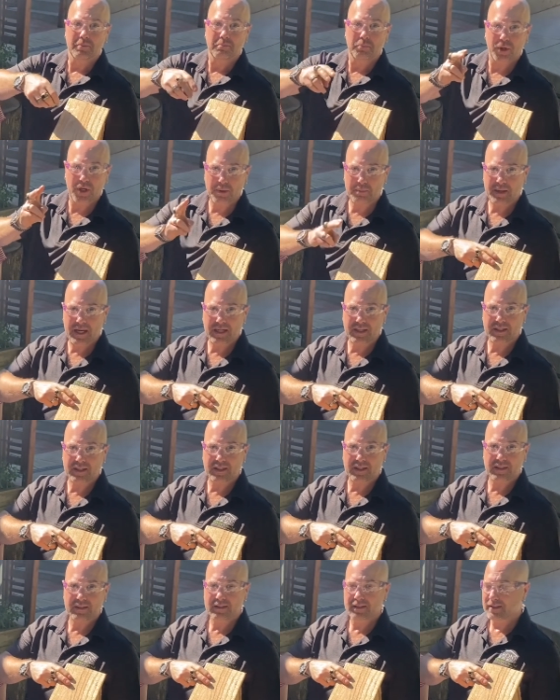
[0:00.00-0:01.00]
put it back
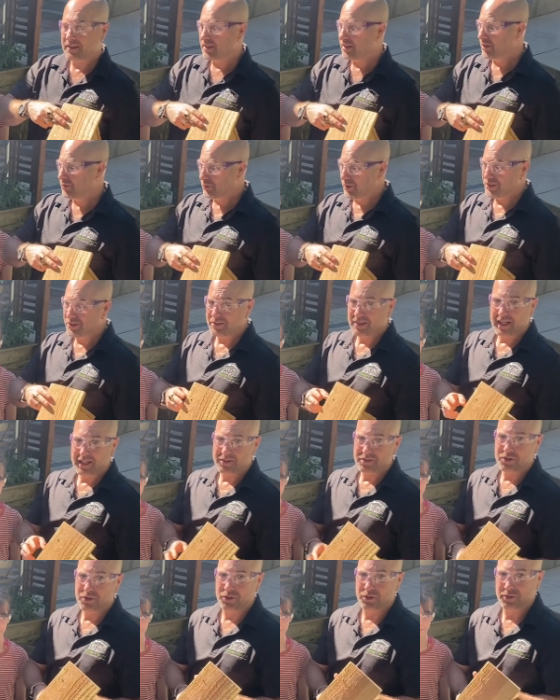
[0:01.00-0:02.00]
in. We do
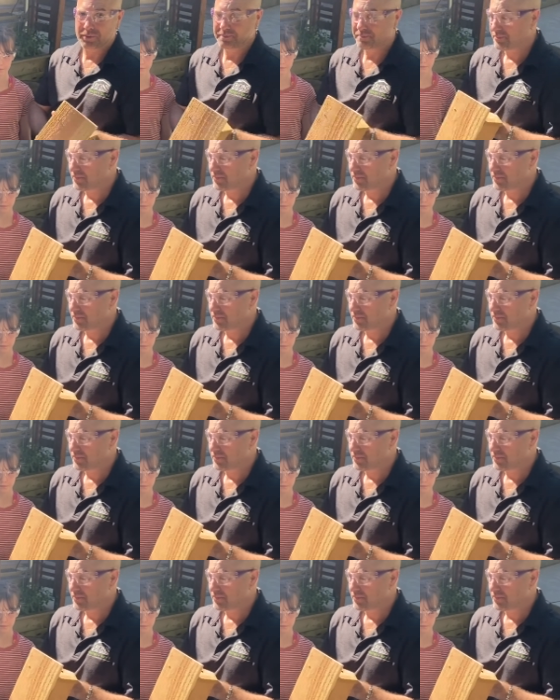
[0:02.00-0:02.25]
that too.